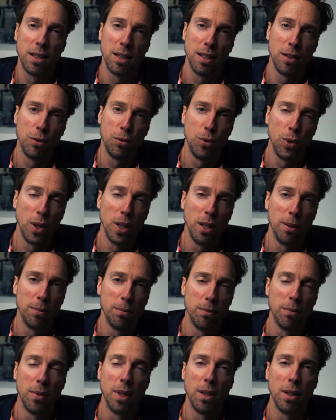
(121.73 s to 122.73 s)
really
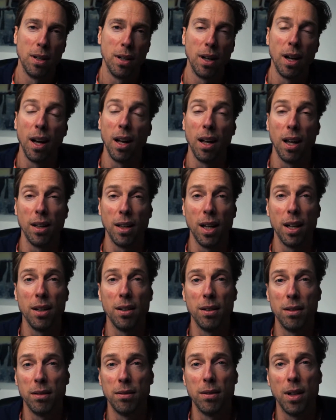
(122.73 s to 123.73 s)
a lot
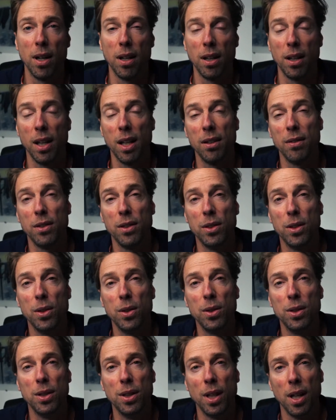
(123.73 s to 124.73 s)
of
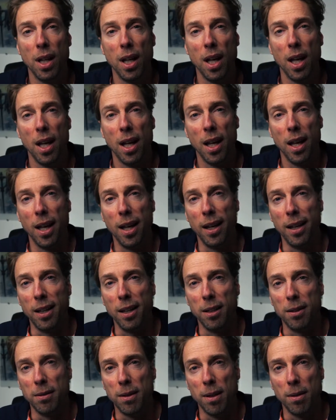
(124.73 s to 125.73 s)
good
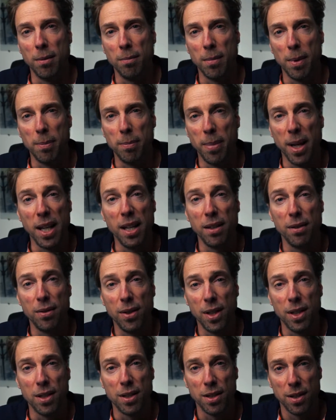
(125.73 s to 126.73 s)

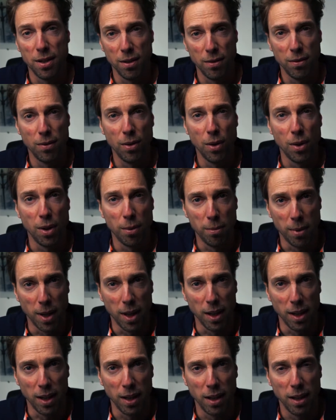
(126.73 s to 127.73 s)
benefits for the
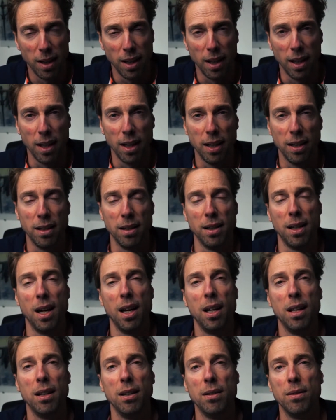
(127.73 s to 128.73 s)
body, and
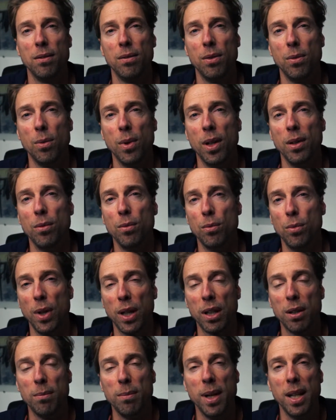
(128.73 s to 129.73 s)
I for one
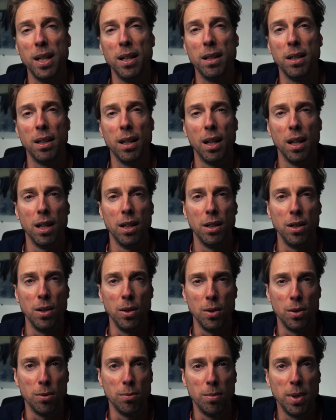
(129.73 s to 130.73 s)
recommend
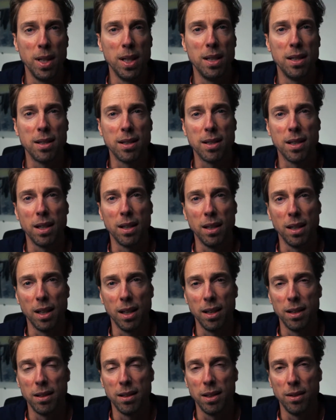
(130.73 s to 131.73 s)
you to be in
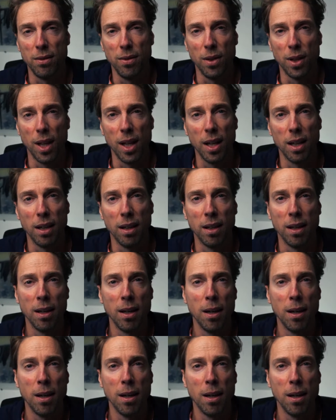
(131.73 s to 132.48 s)
sunlight if you can.